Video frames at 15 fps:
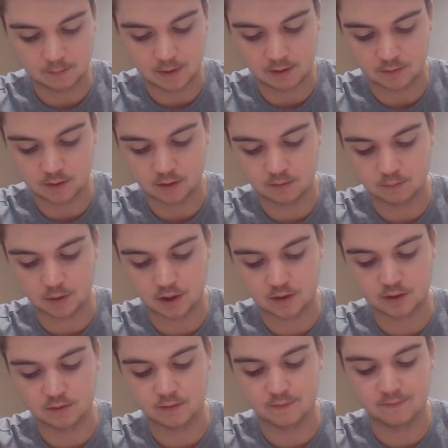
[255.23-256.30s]
may result in
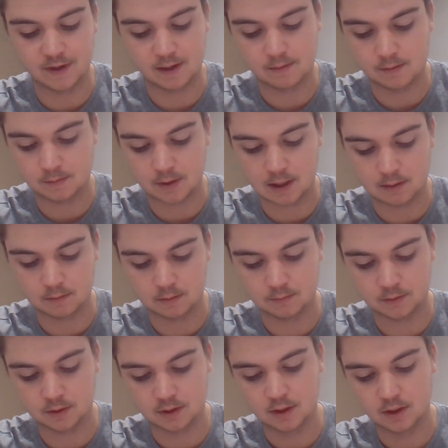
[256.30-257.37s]
personal and family
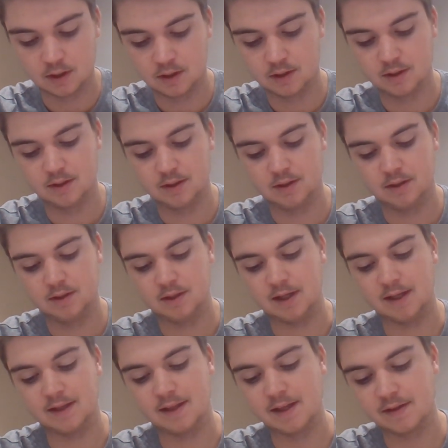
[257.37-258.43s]
problems.
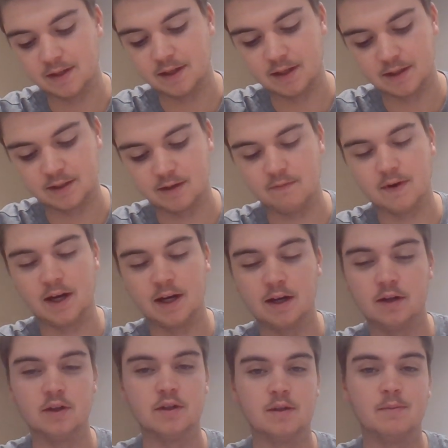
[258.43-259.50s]
I think the
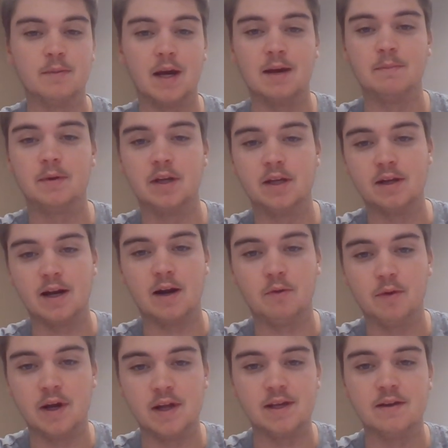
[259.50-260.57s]
disadvantages, in my opinion,
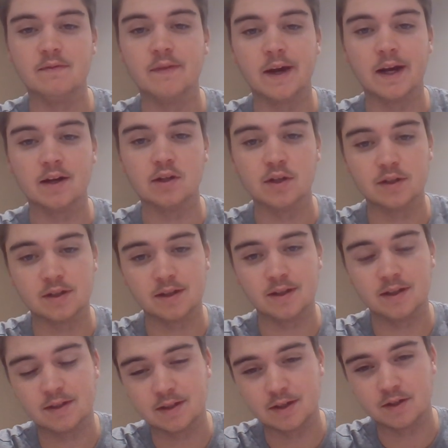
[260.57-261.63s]
outweigh the advantages in
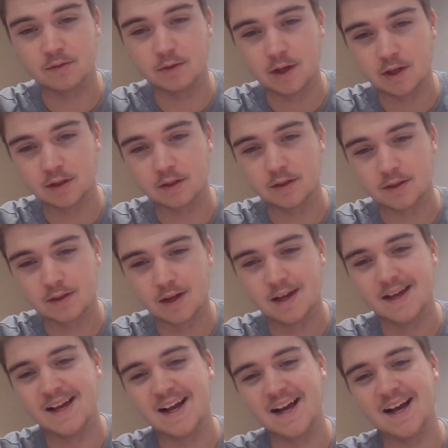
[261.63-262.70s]
these situations,
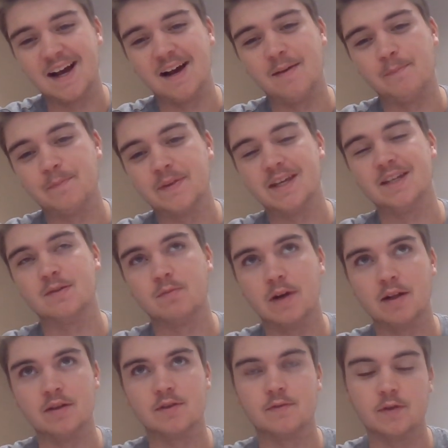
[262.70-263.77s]
as
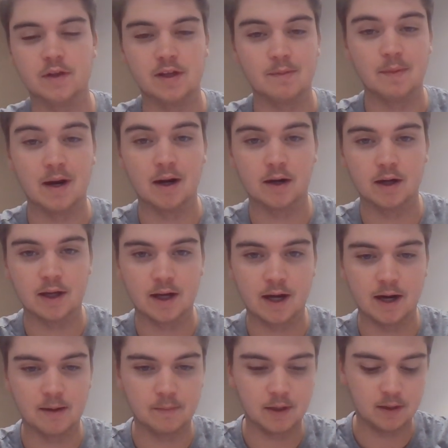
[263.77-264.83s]
well as for the American
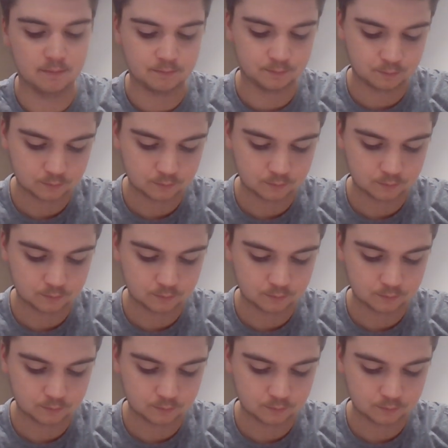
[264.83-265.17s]
economy.